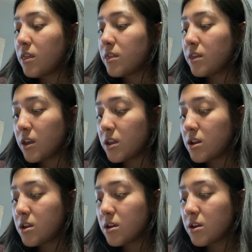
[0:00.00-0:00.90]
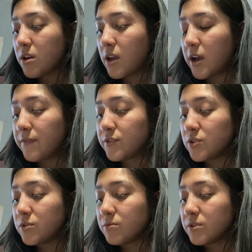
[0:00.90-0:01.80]
Then, after
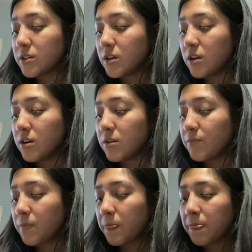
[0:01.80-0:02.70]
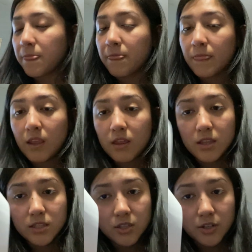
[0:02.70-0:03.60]
doing
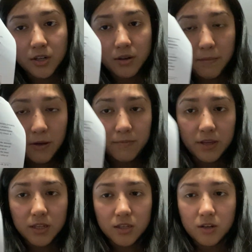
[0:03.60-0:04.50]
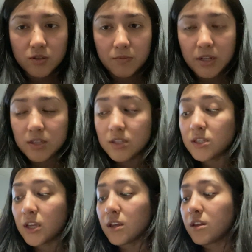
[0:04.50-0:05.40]
the certain amount, because it also made us
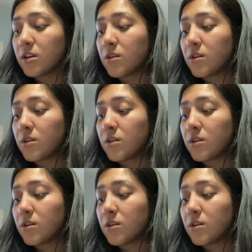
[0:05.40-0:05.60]
say,